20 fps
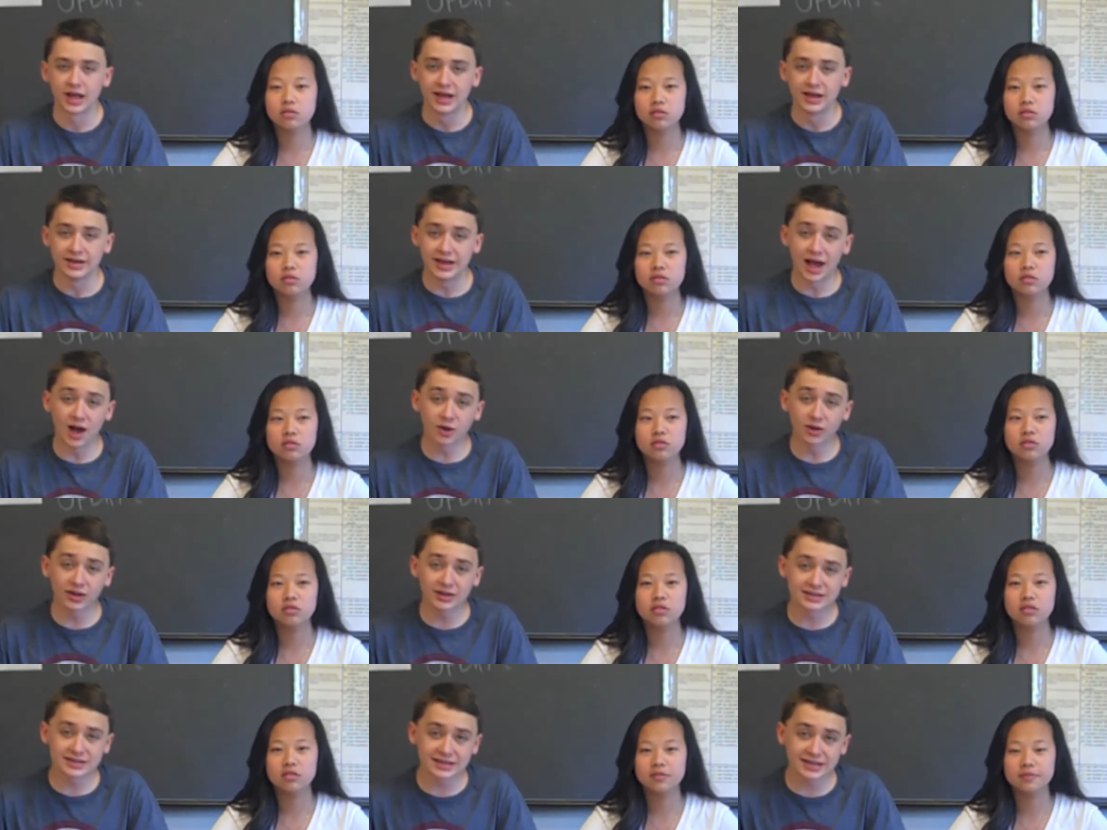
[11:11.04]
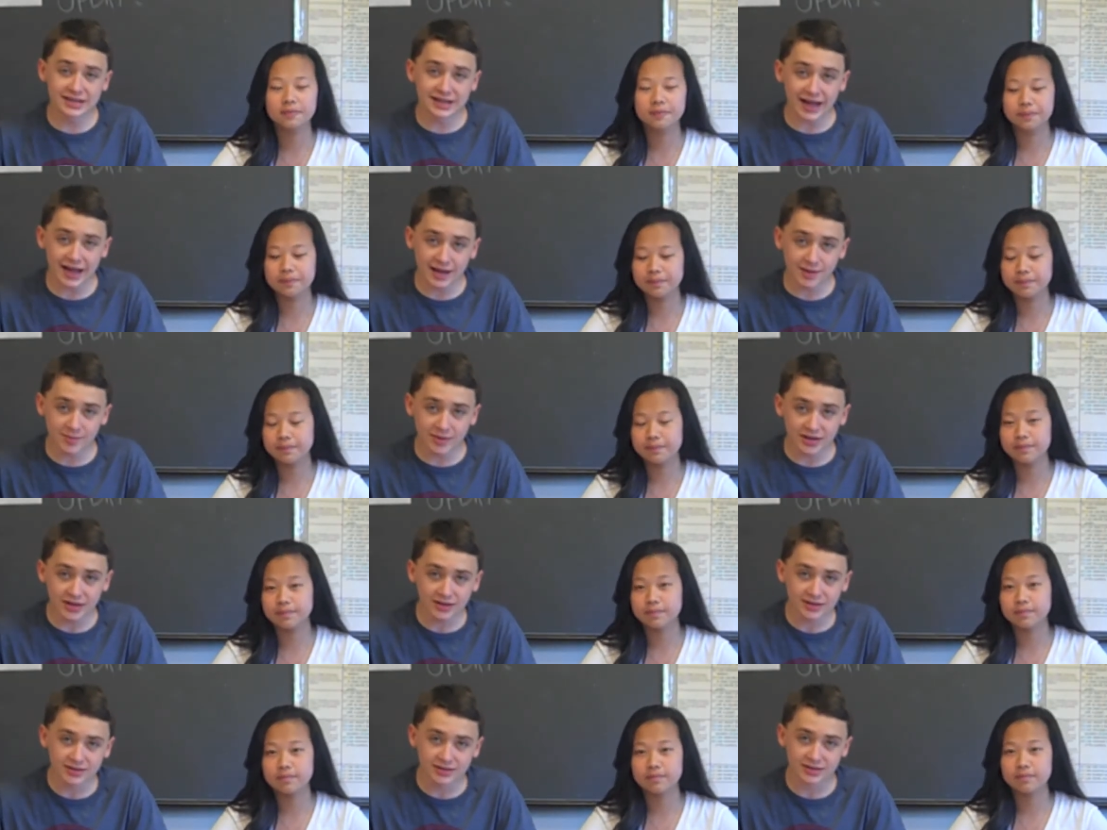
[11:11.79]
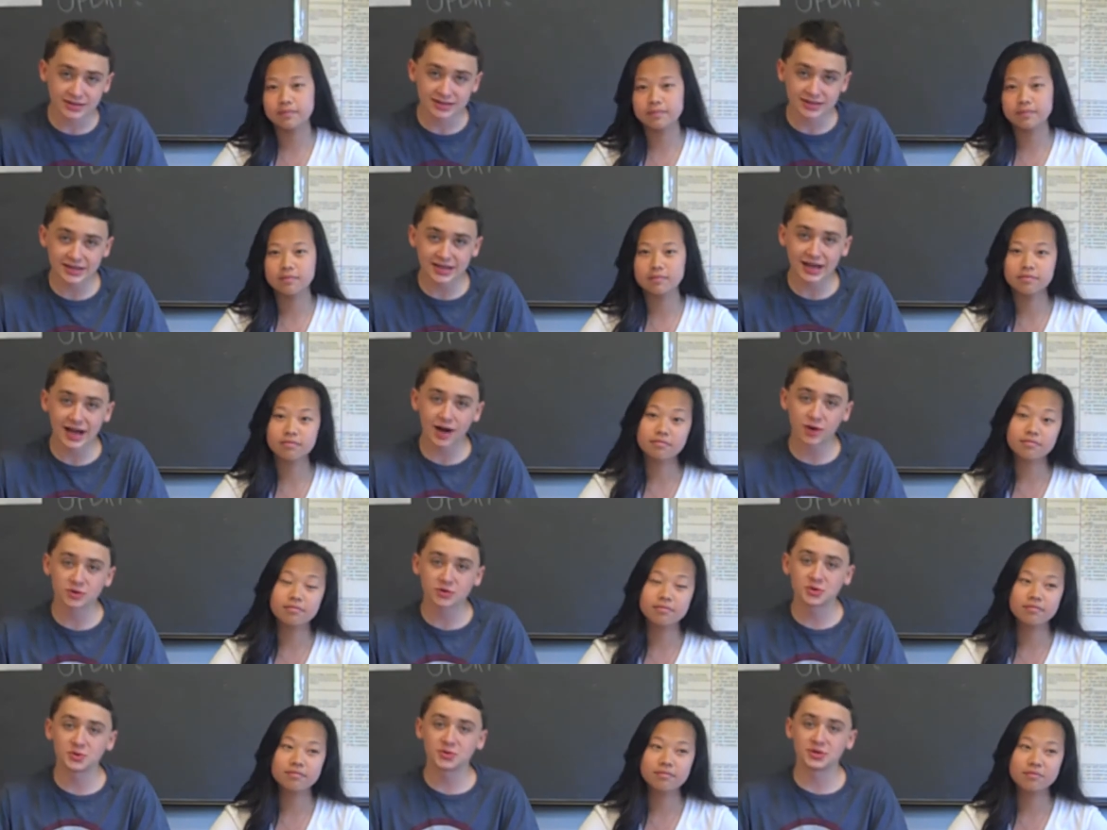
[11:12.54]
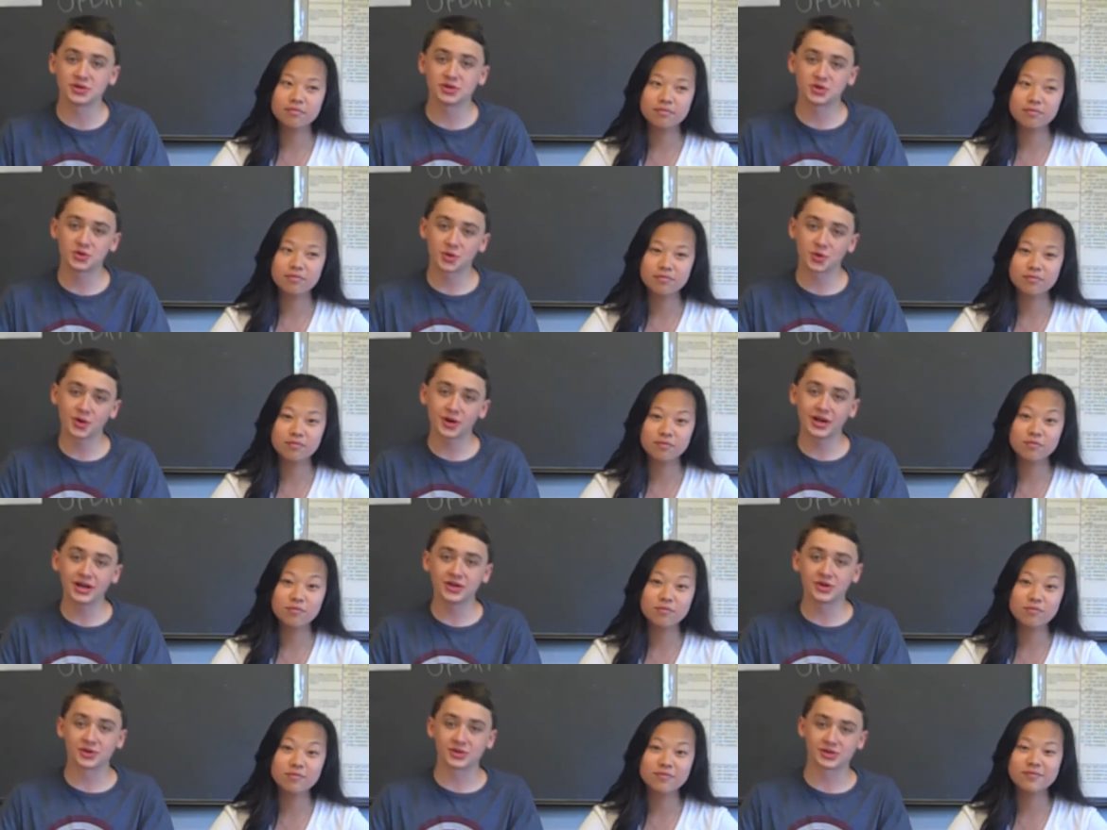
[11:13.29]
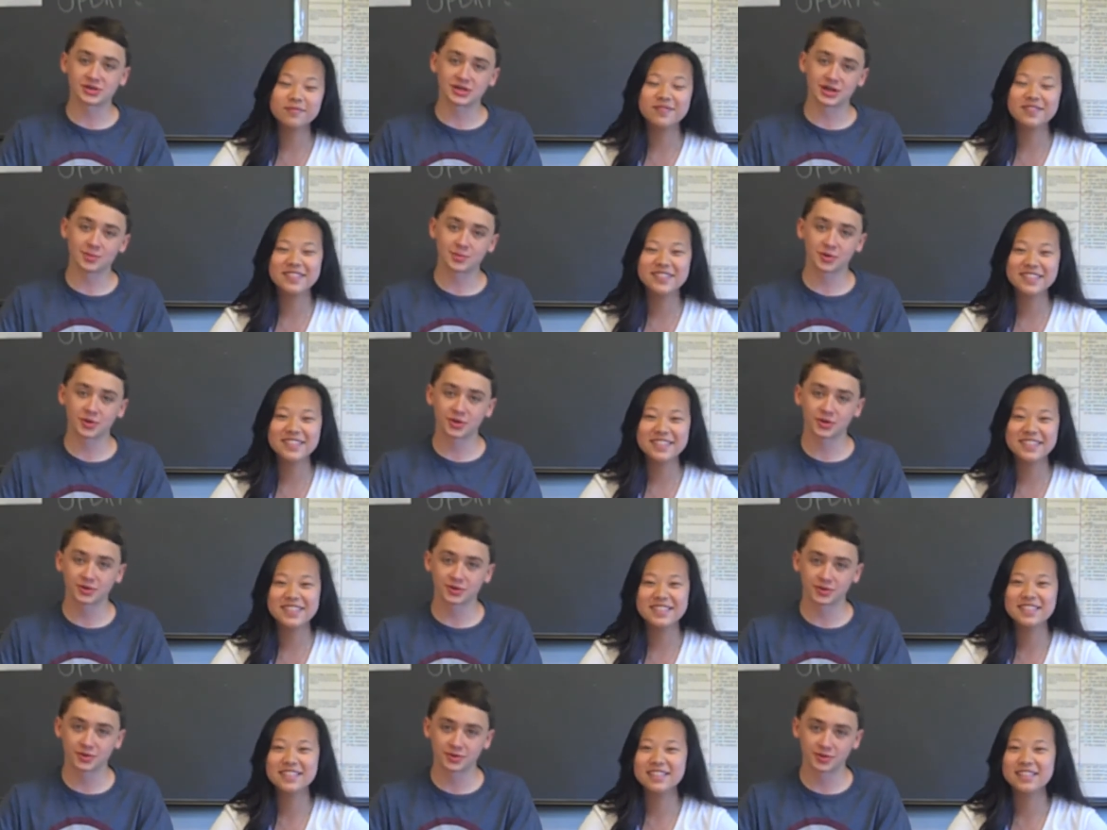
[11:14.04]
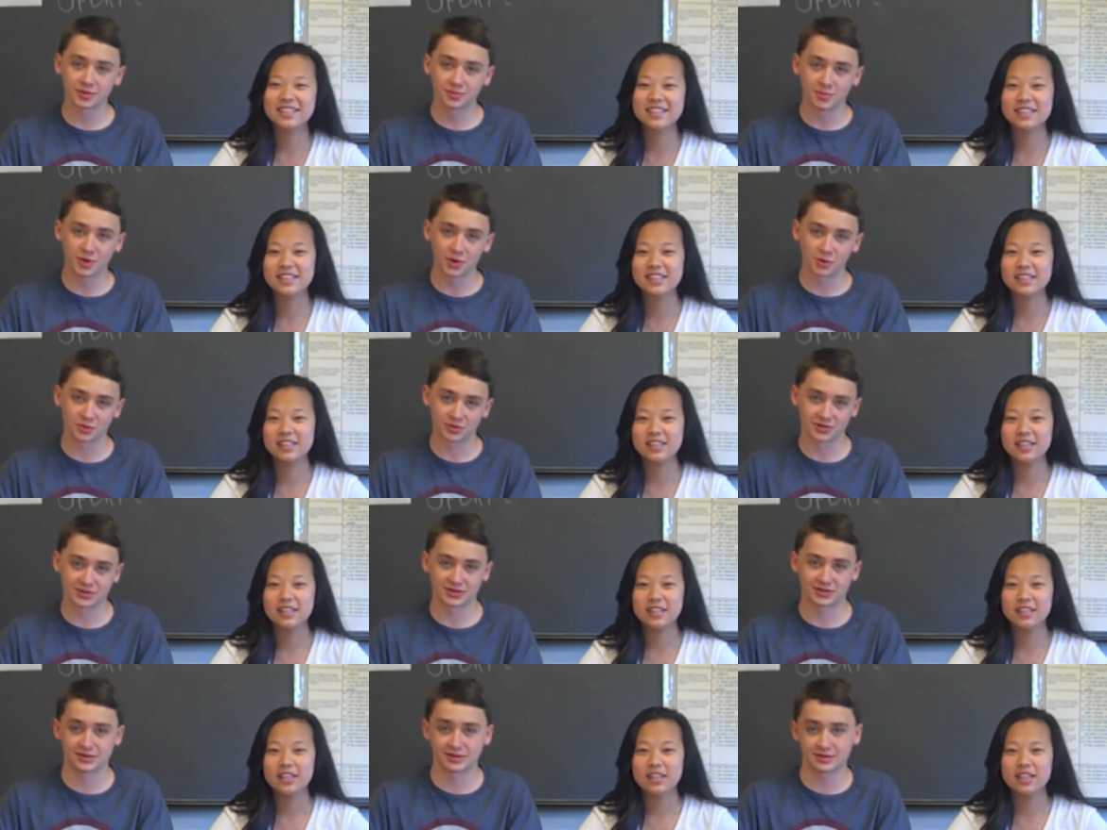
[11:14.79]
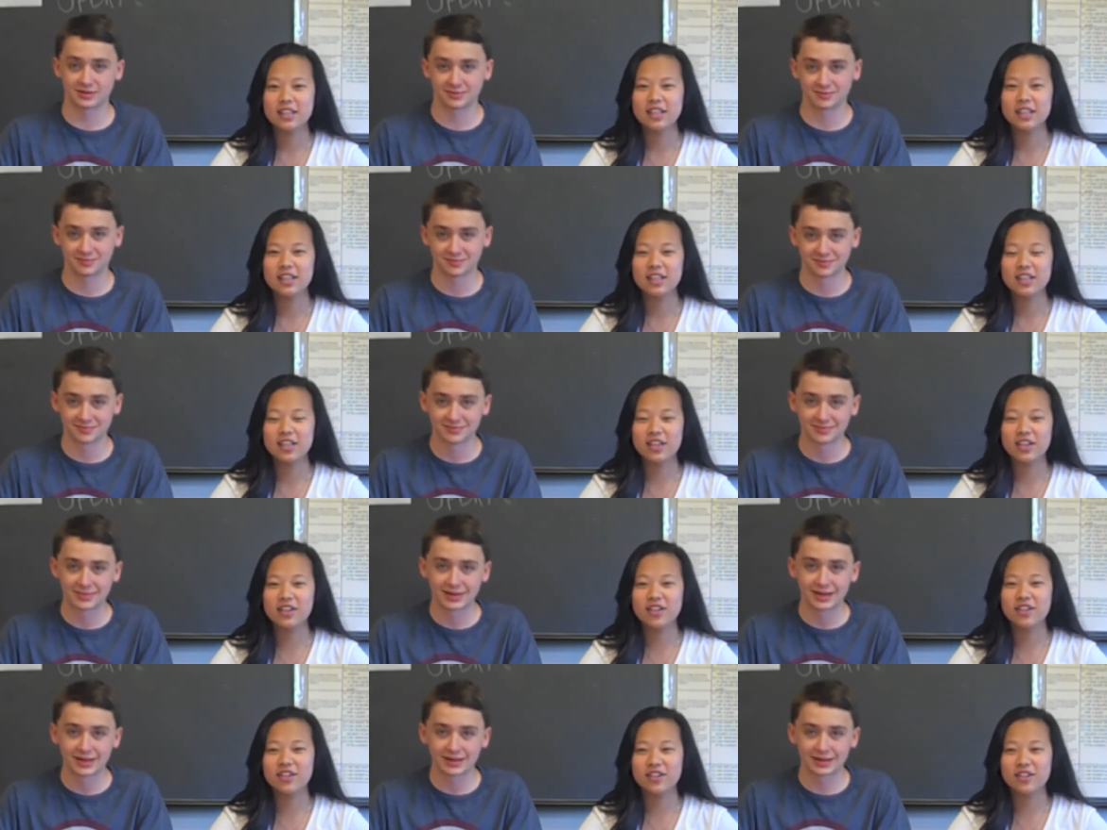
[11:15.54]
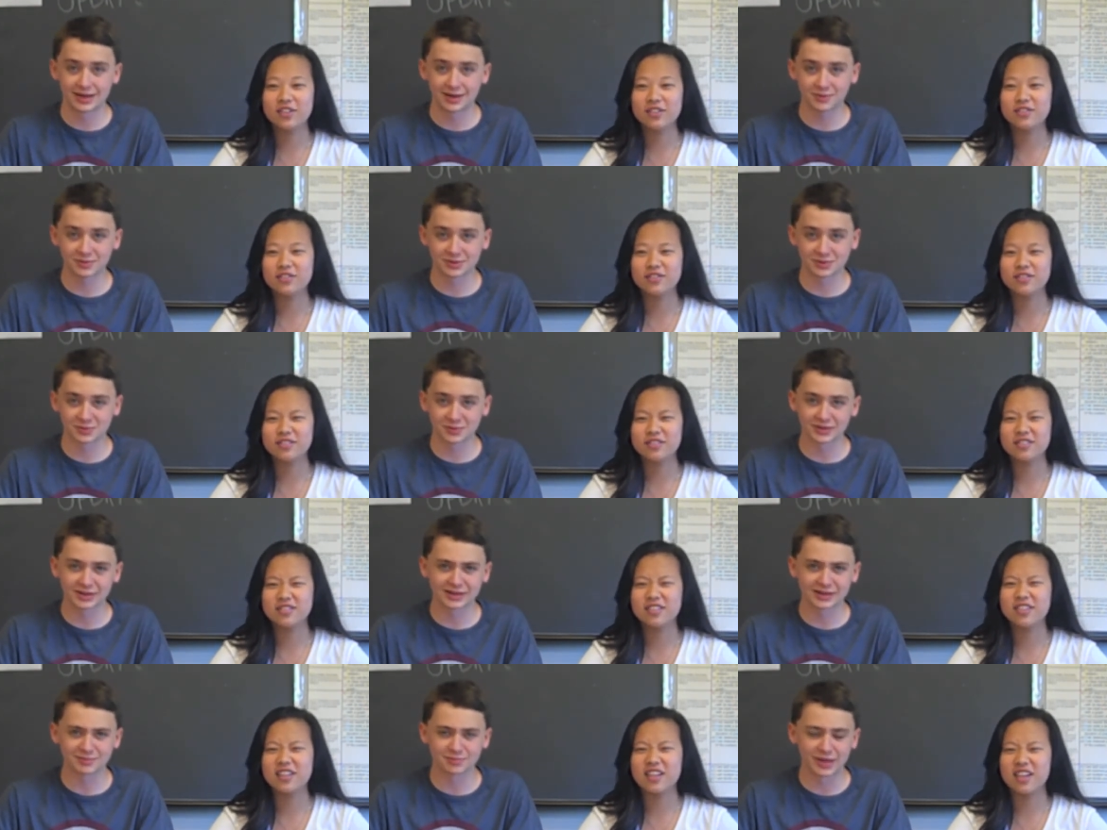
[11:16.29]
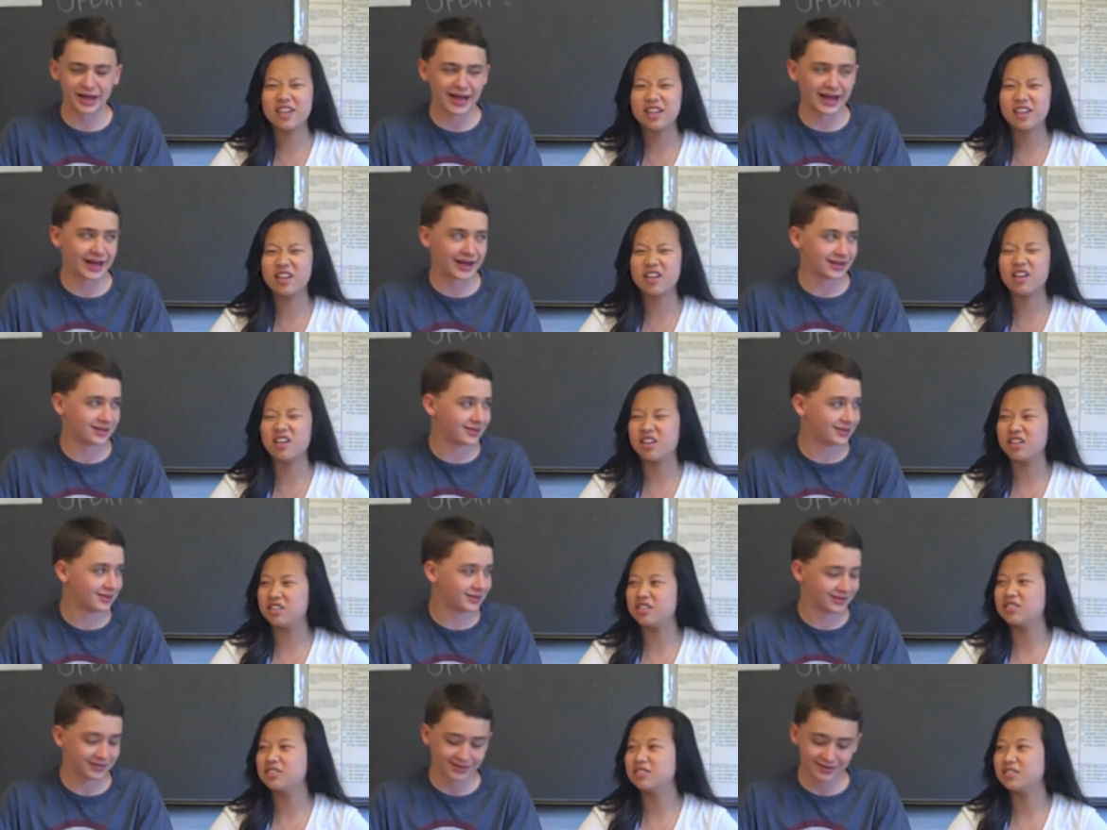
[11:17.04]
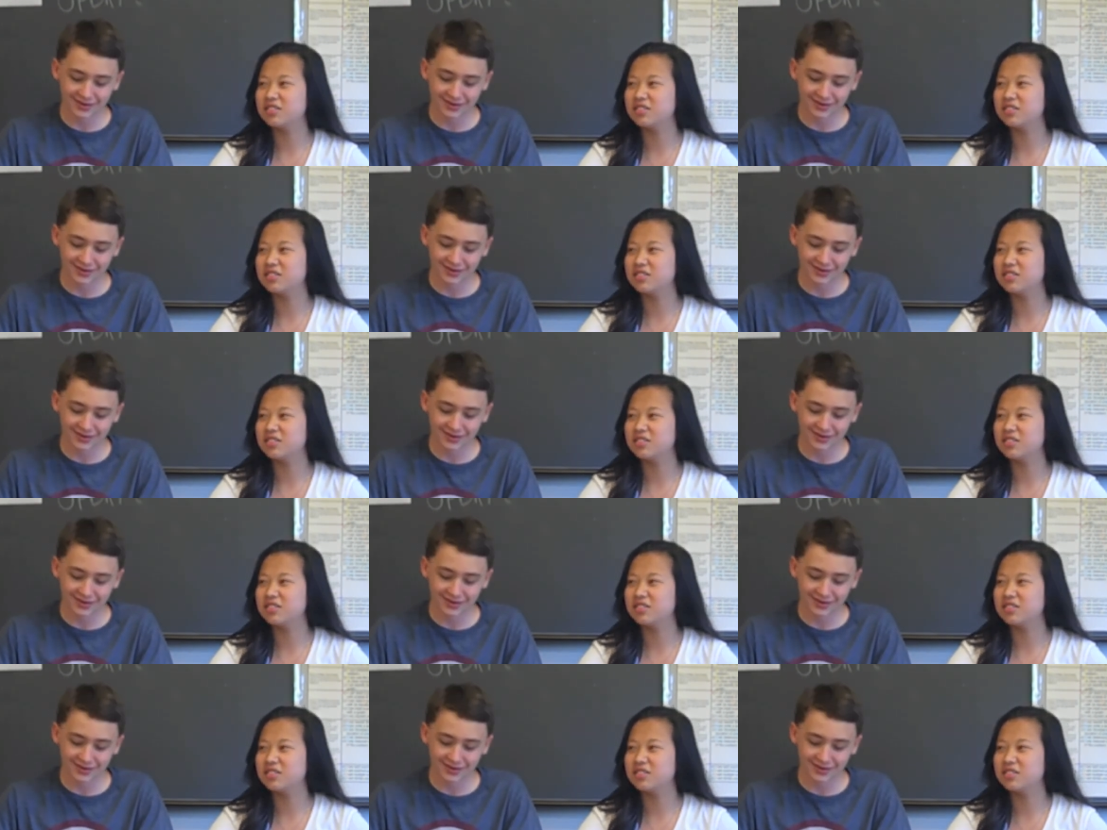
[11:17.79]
Speaker 1: Now let's see Amy to see how to enjoy your summer the most. That was really good. kid.